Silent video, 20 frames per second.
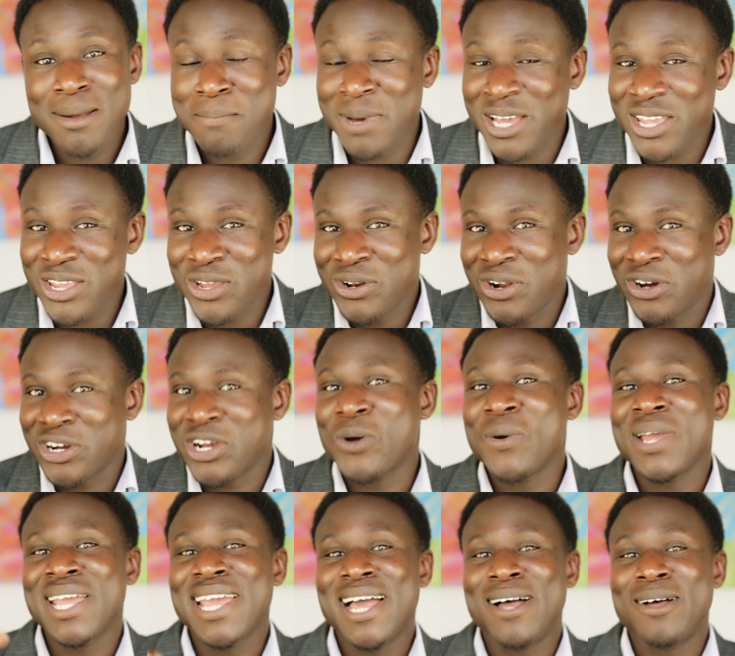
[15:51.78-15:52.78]
but you're not
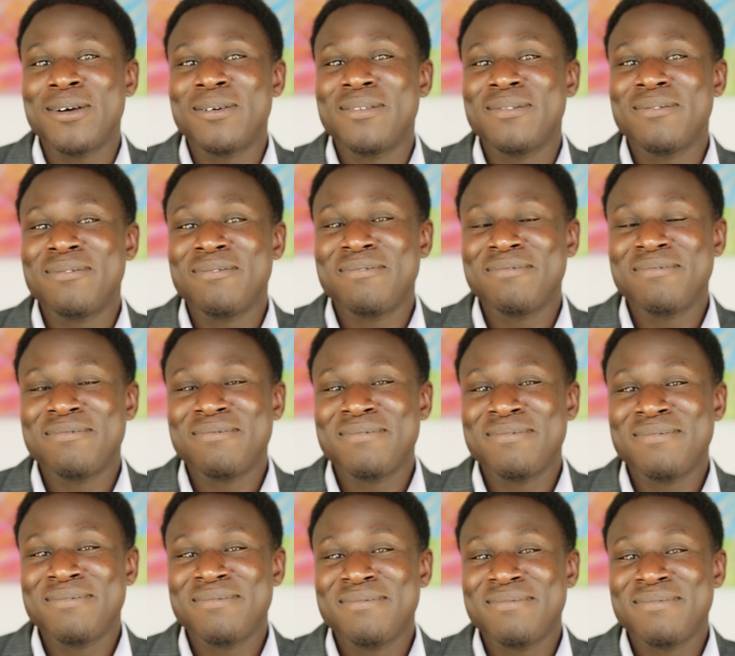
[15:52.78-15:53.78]
going out.
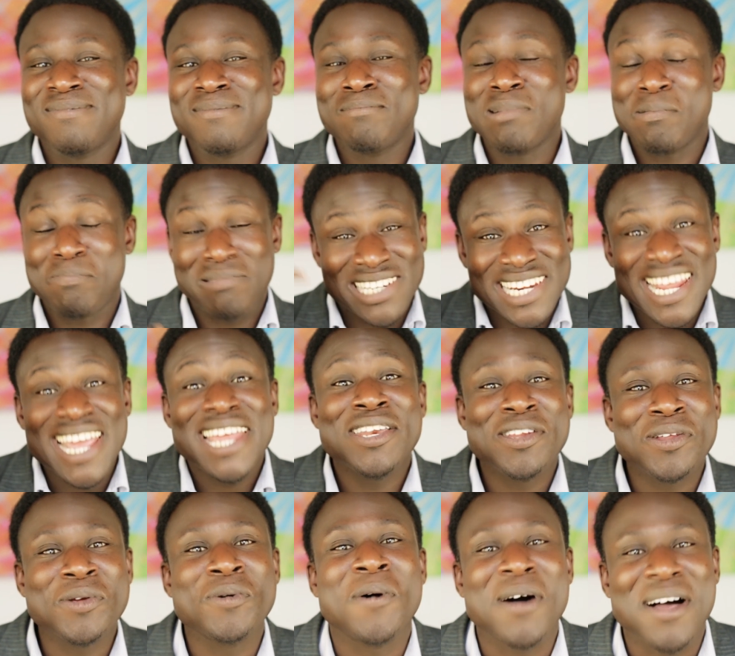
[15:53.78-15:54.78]
But
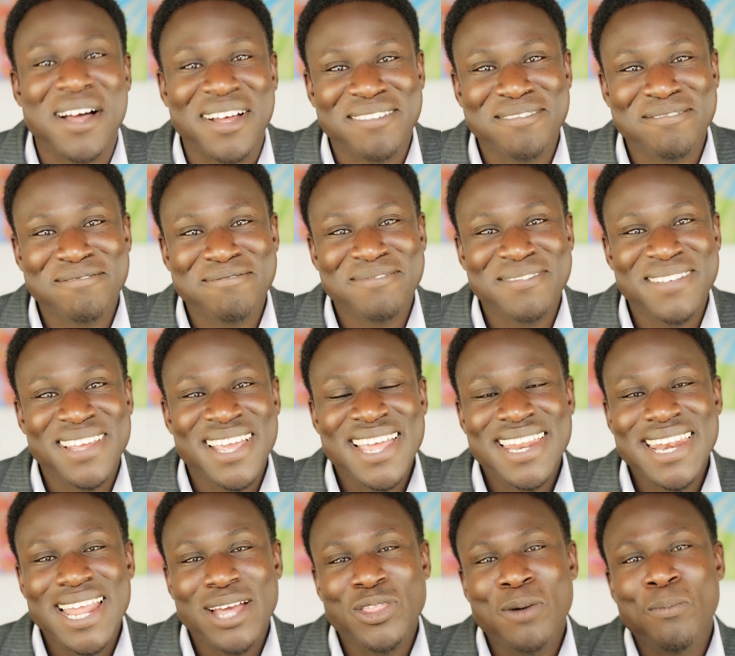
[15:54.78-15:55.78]
pretend you are.
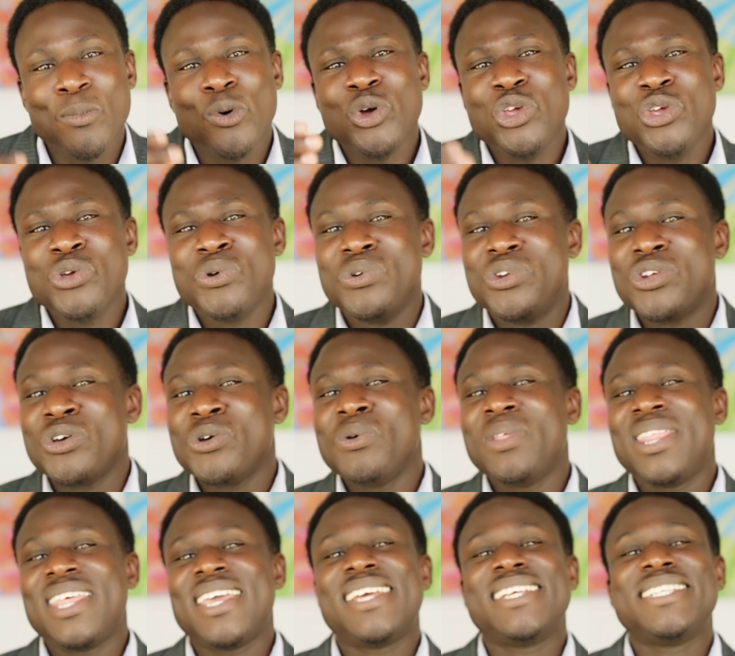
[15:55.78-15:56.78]
Now, the more you
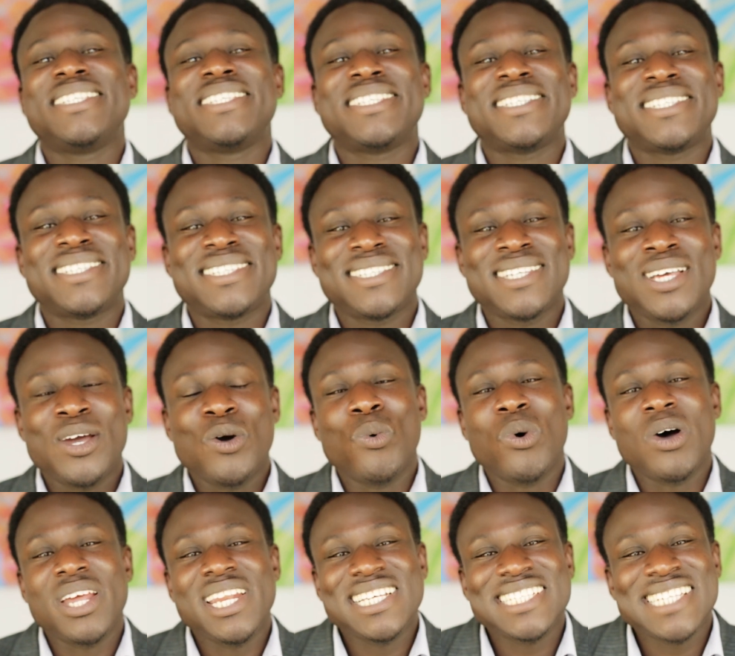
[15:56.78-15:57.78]
do this,
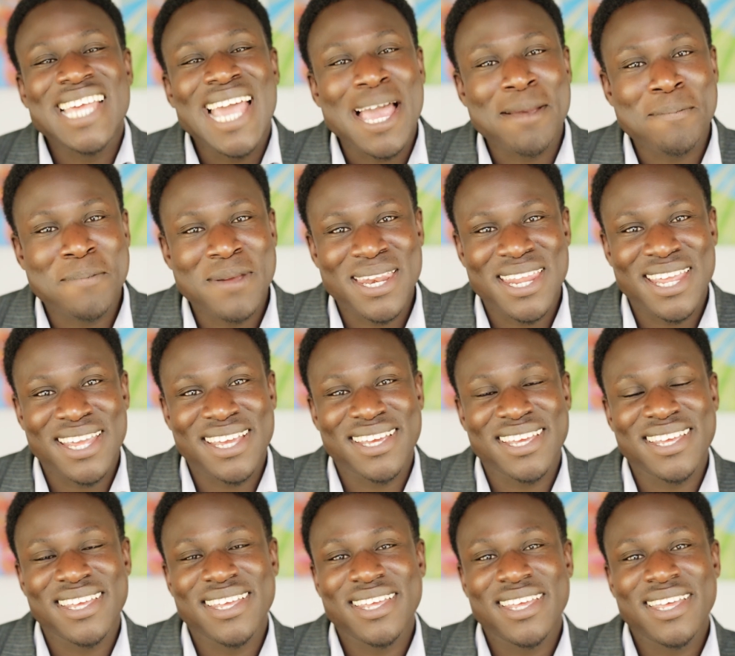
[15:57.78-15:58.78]
what is
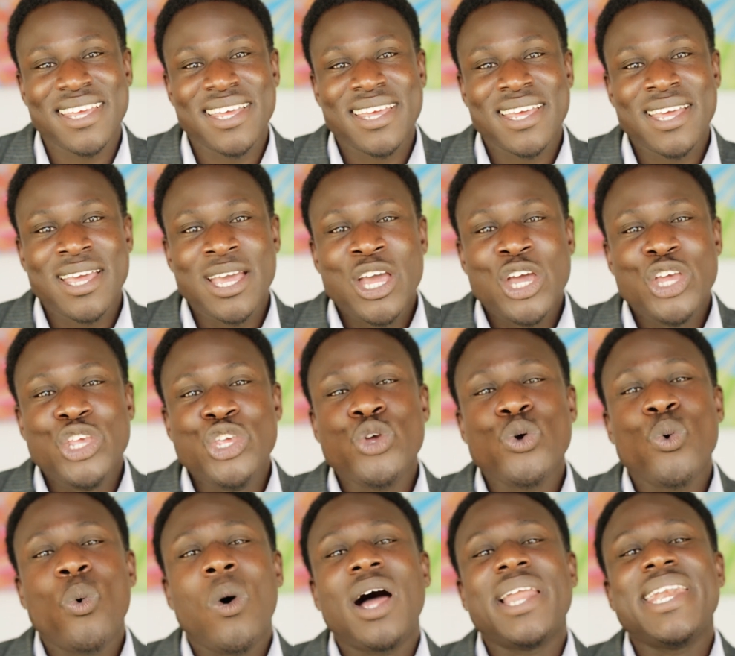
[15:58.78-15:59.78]
happening?
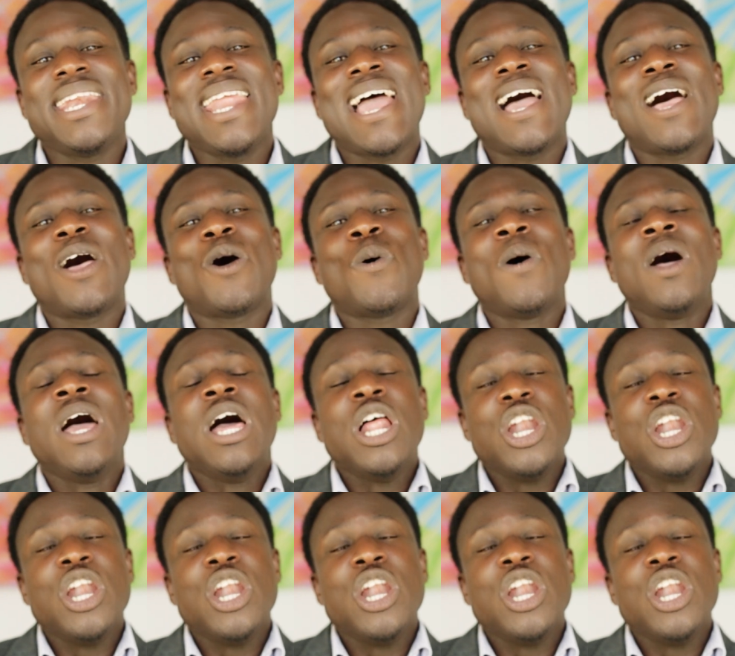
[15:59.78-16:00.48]
You are now